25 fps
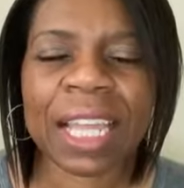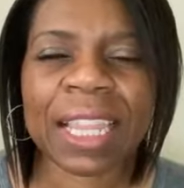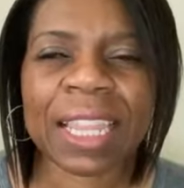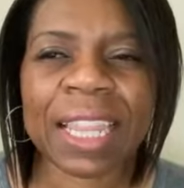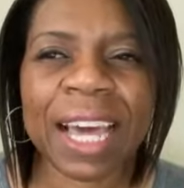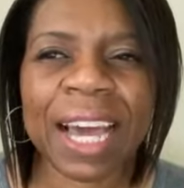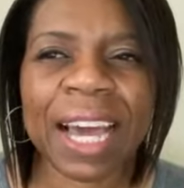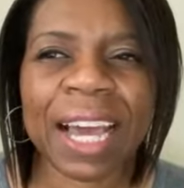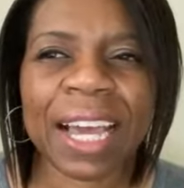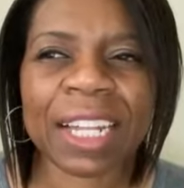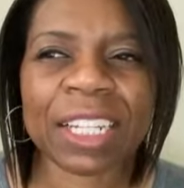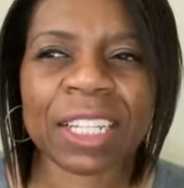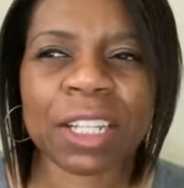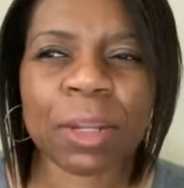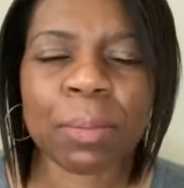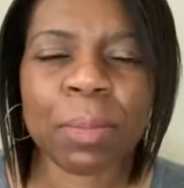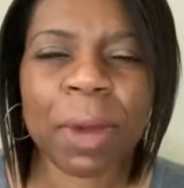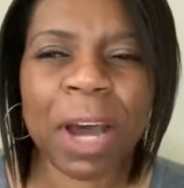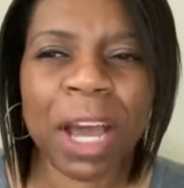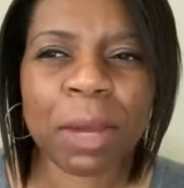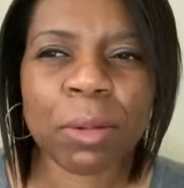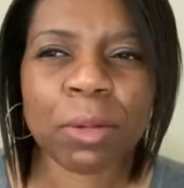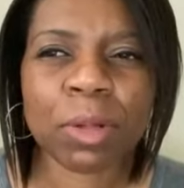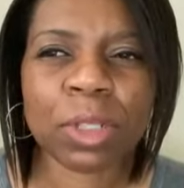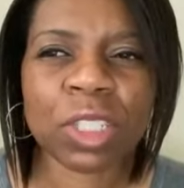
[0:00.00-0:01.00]
that the
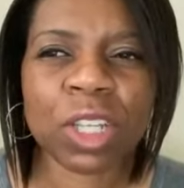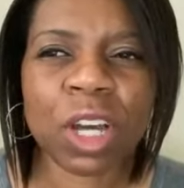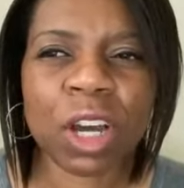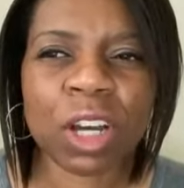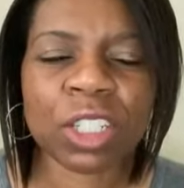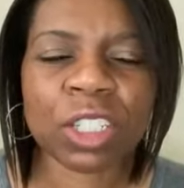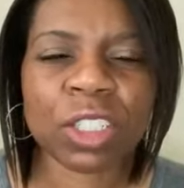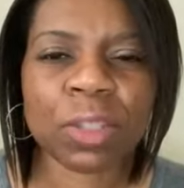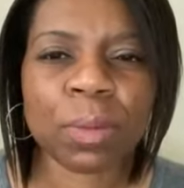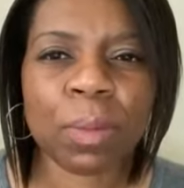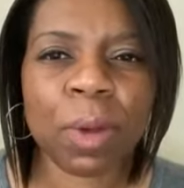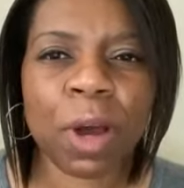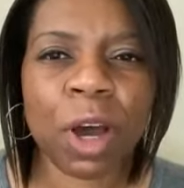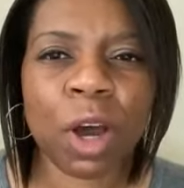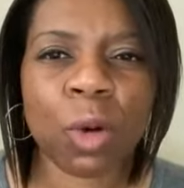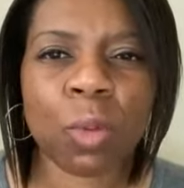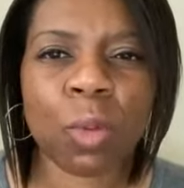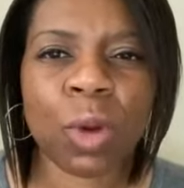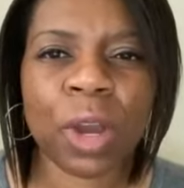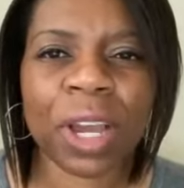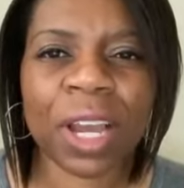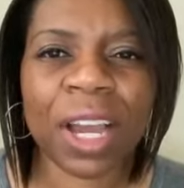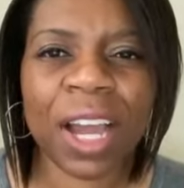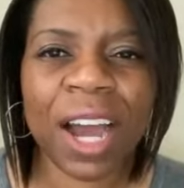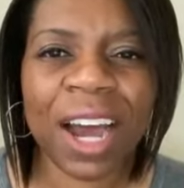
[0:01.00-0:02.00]
Bible talks about
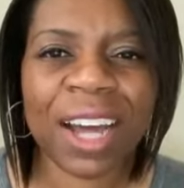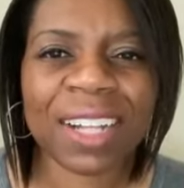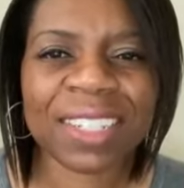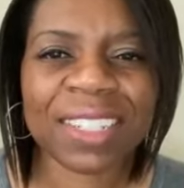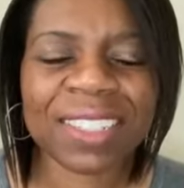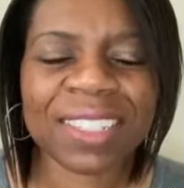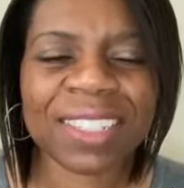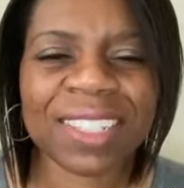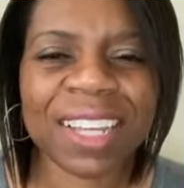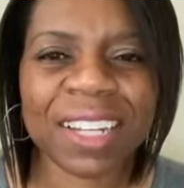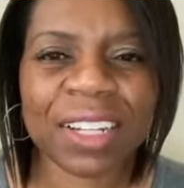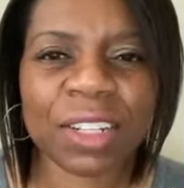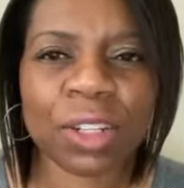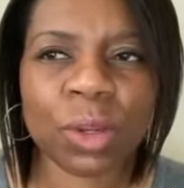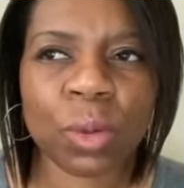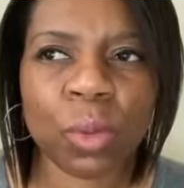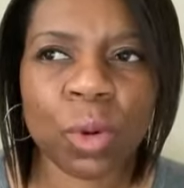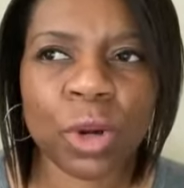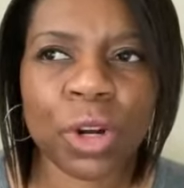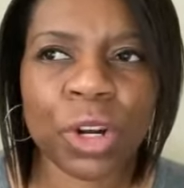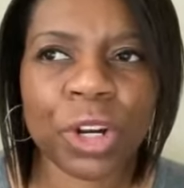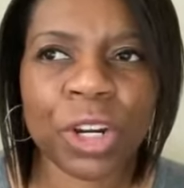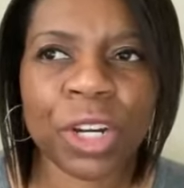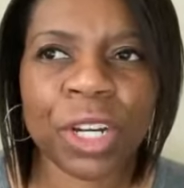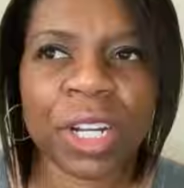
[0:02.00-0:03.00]
when God sent the
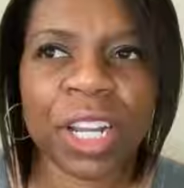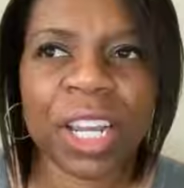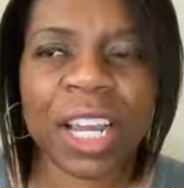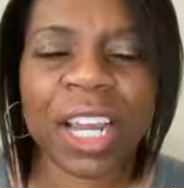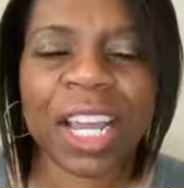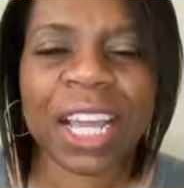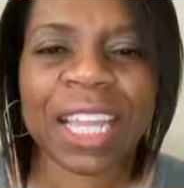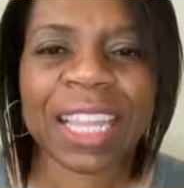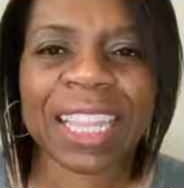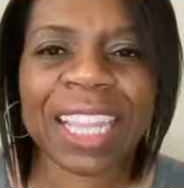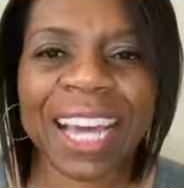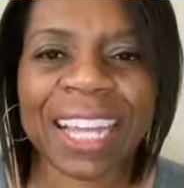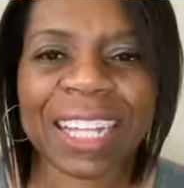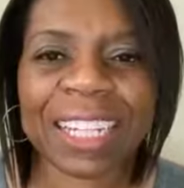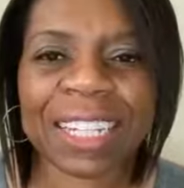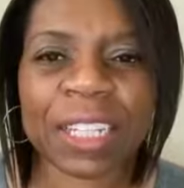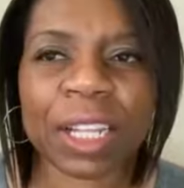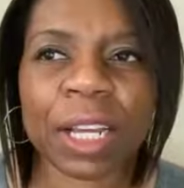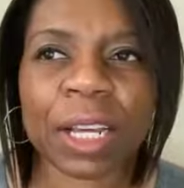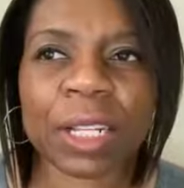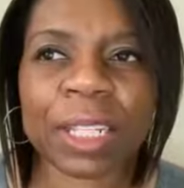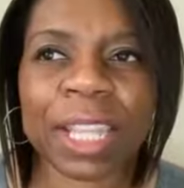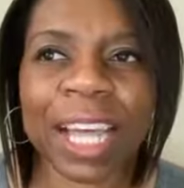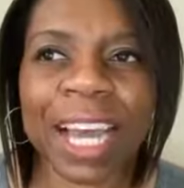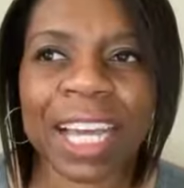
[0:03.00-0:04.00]
word
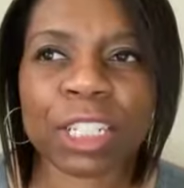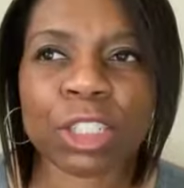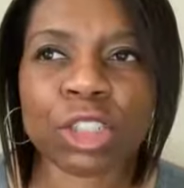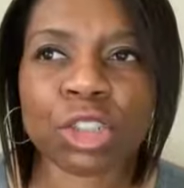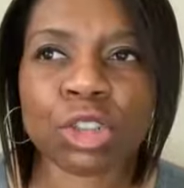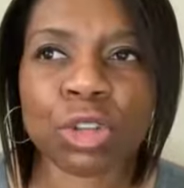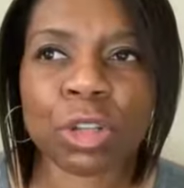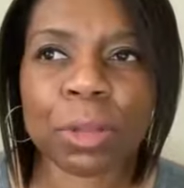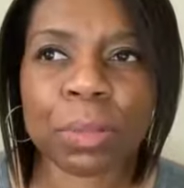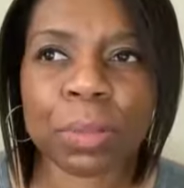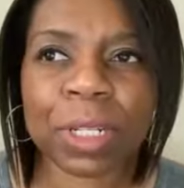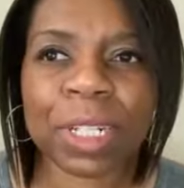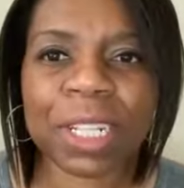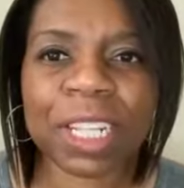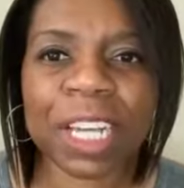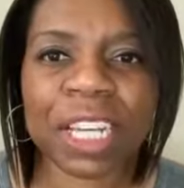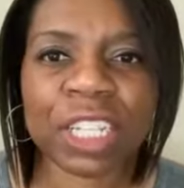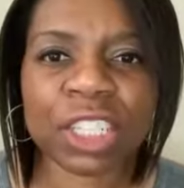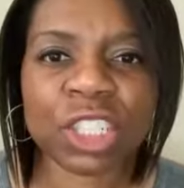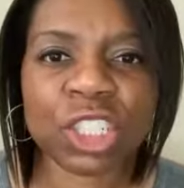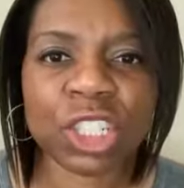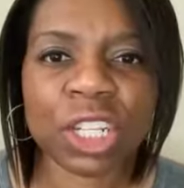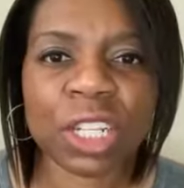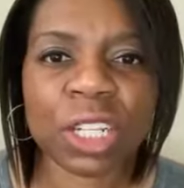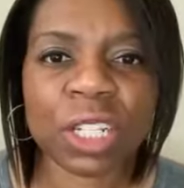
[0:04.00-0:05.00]
that that
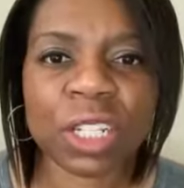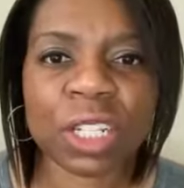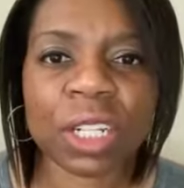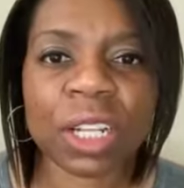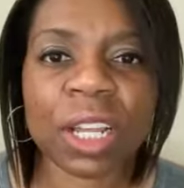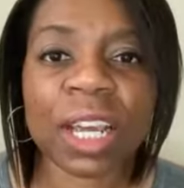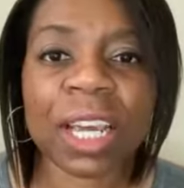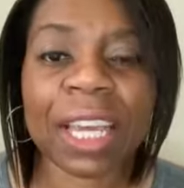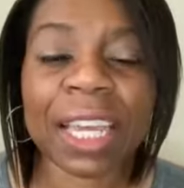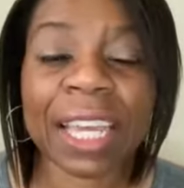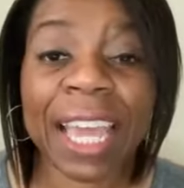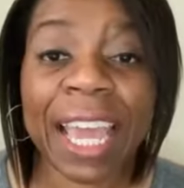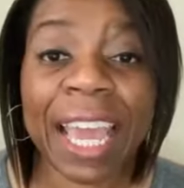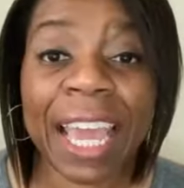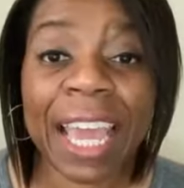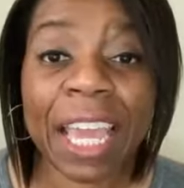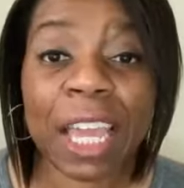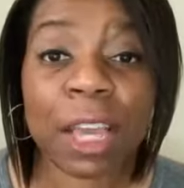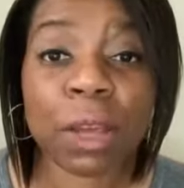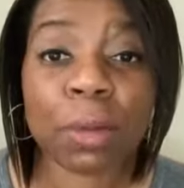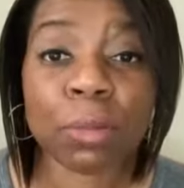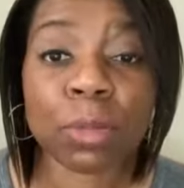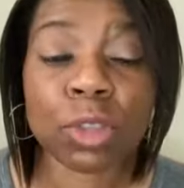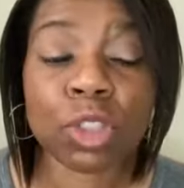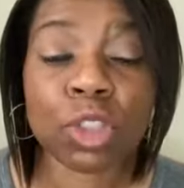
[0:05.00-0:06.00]
tribulation
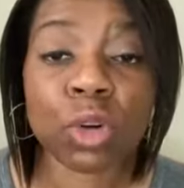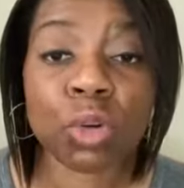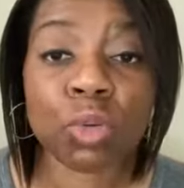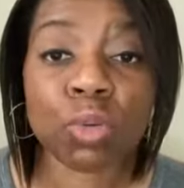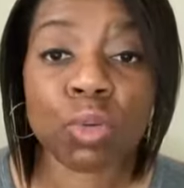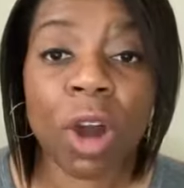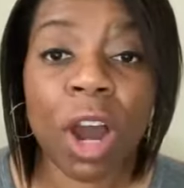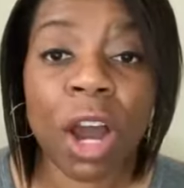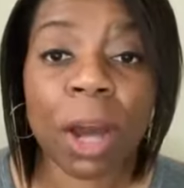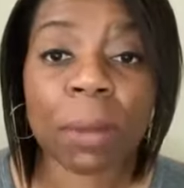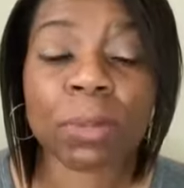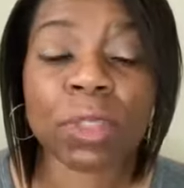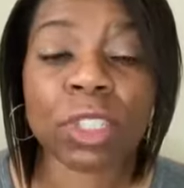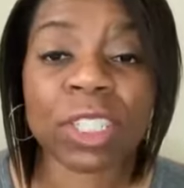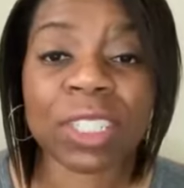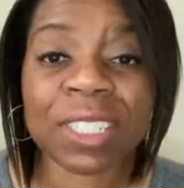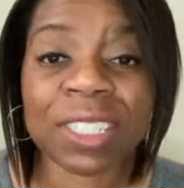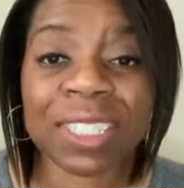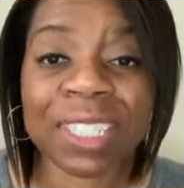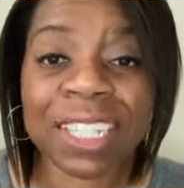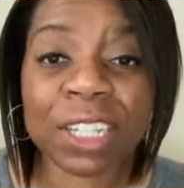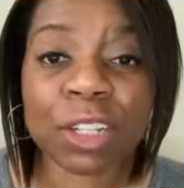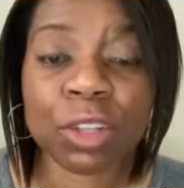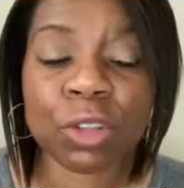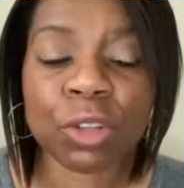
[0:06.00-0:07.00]
came to rob to
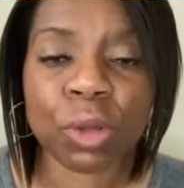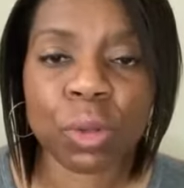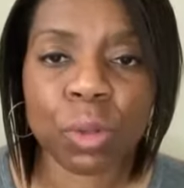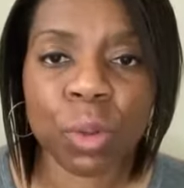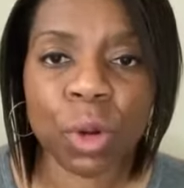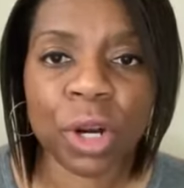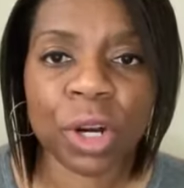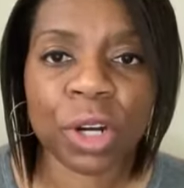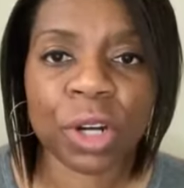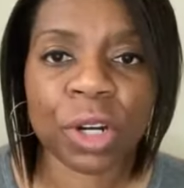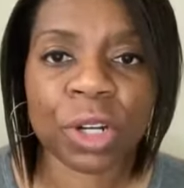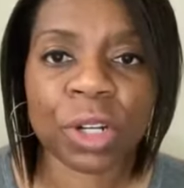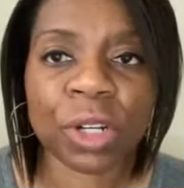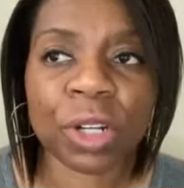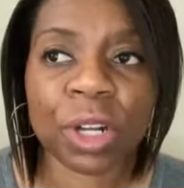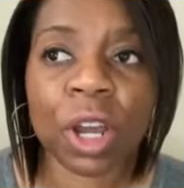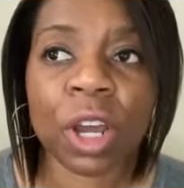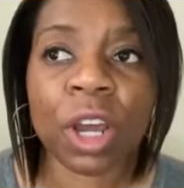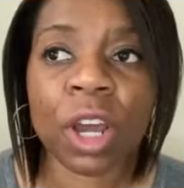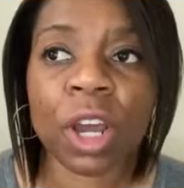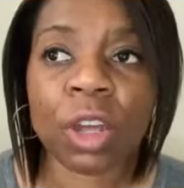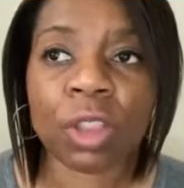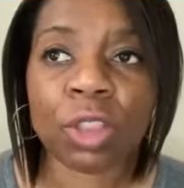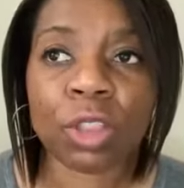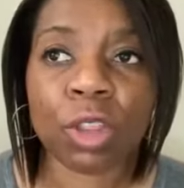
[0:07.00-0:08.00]
steal the word
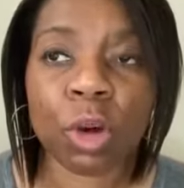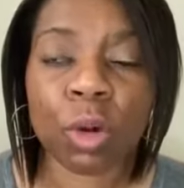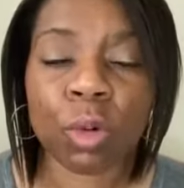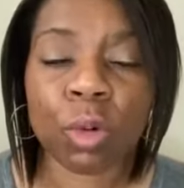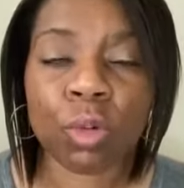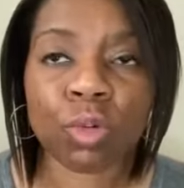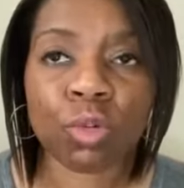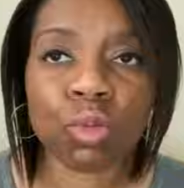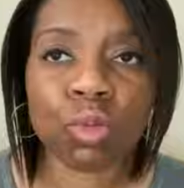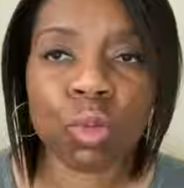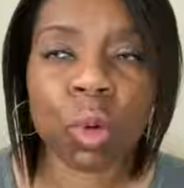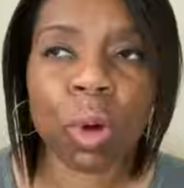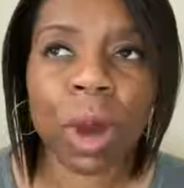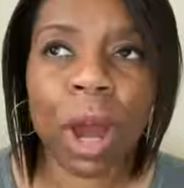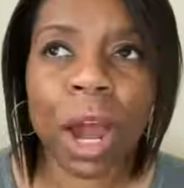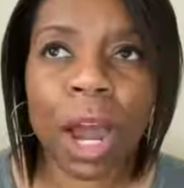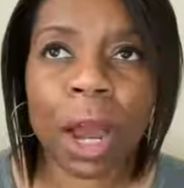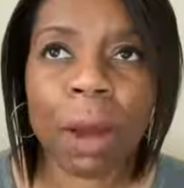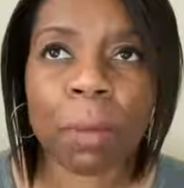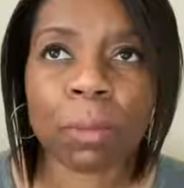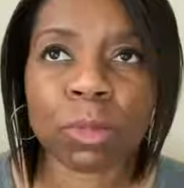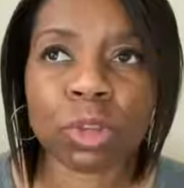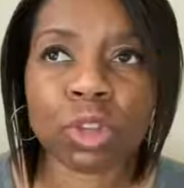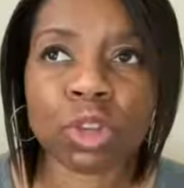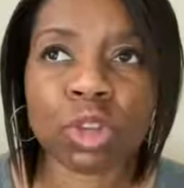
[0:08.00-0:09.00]
the
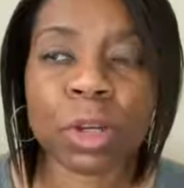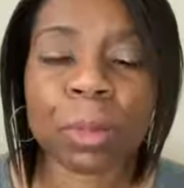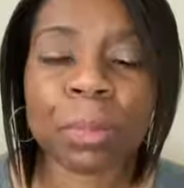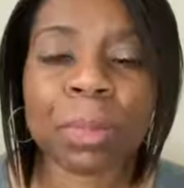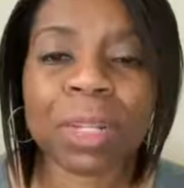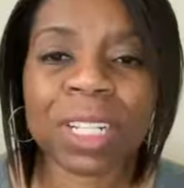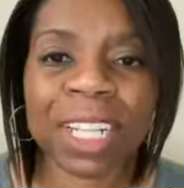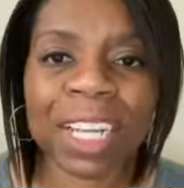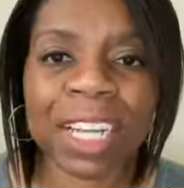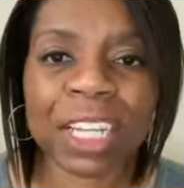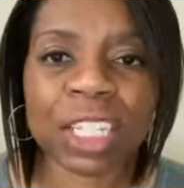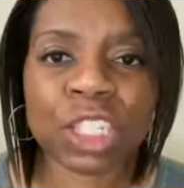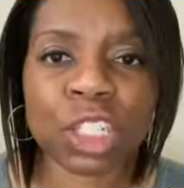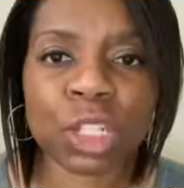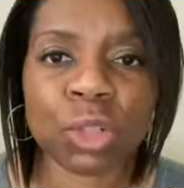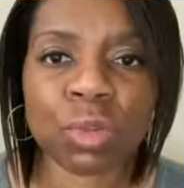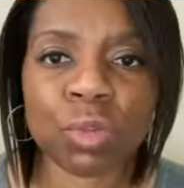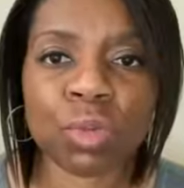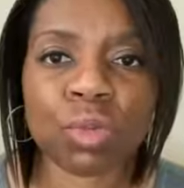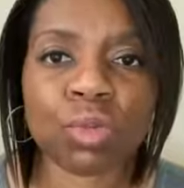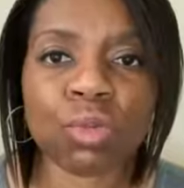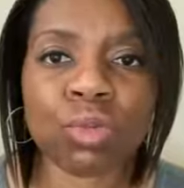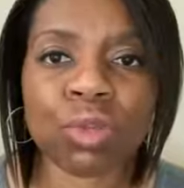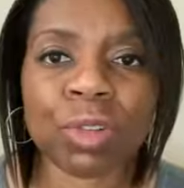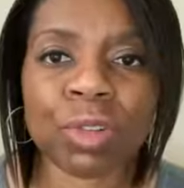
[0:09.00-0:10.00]
um, tribulation